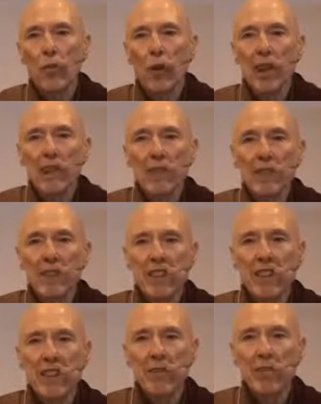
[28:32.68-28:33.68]
wives to
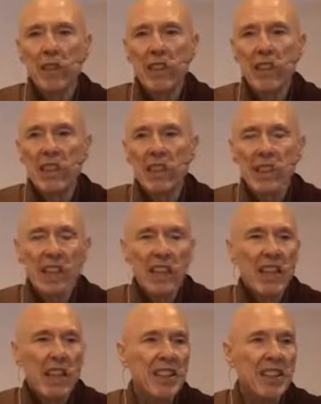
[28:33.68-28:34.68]
him,
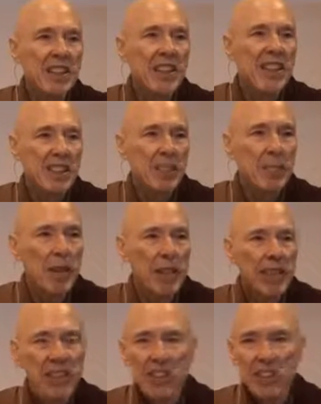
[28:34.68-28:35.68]
and he says, "My
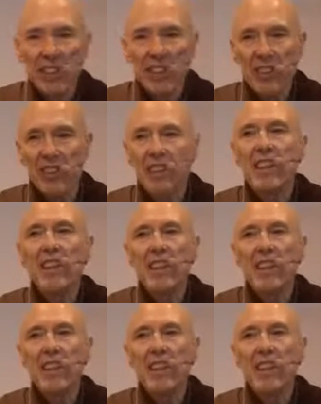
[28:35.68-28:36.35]
dears,